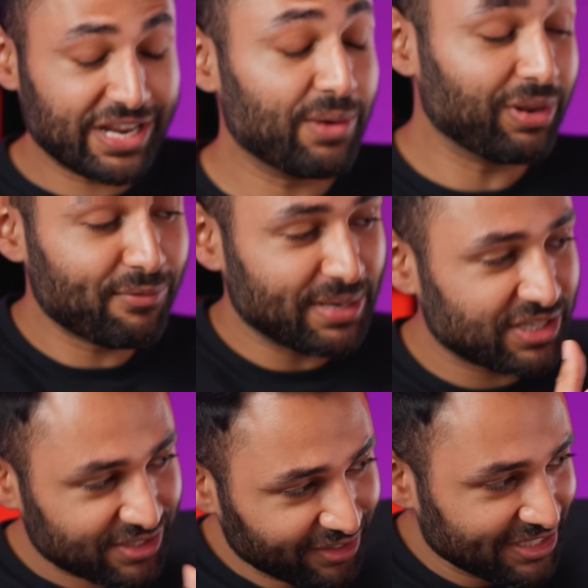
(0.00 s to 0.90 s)
it will have been
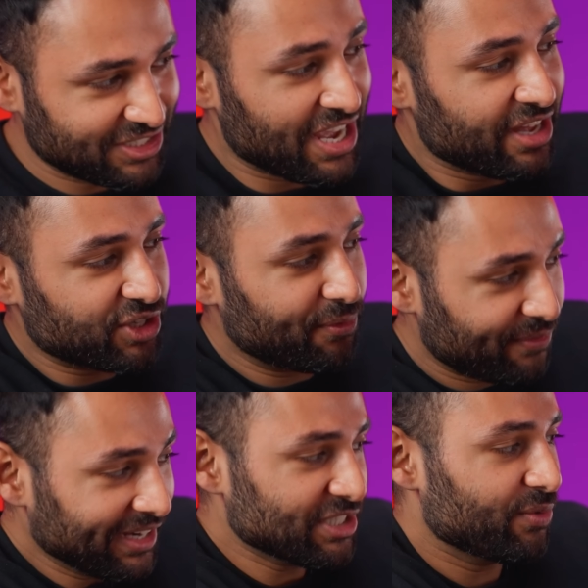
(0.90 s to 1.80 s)
designed to
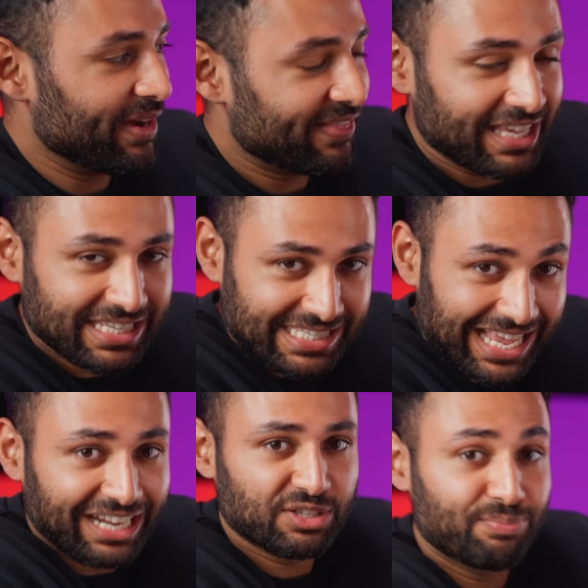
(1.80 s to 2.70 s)
factor in the
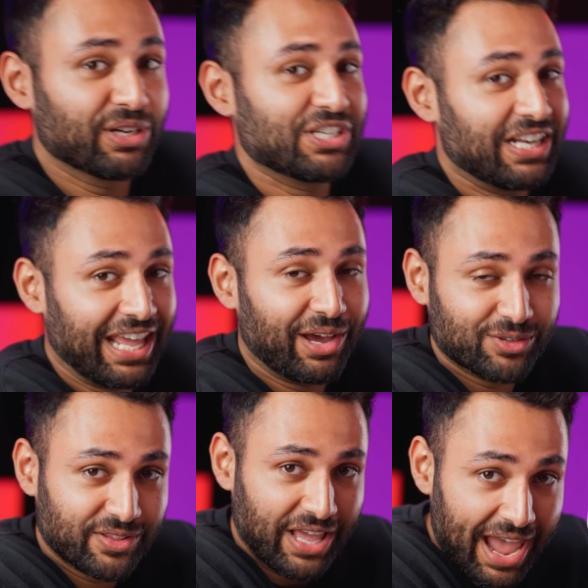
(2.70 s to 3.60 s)
exact button layout
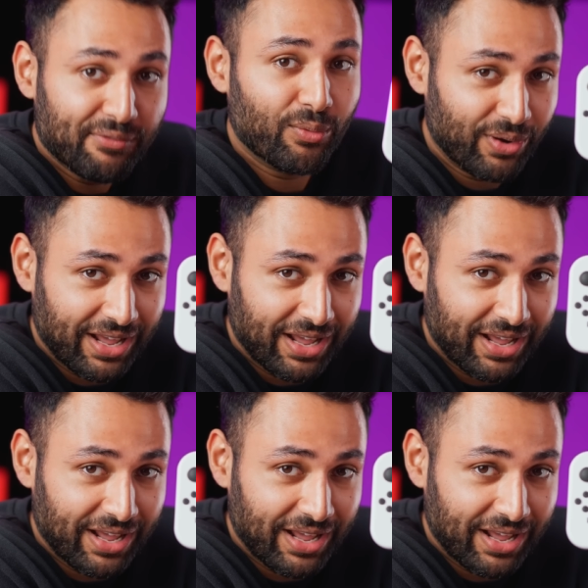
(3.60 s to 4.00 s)
that everyone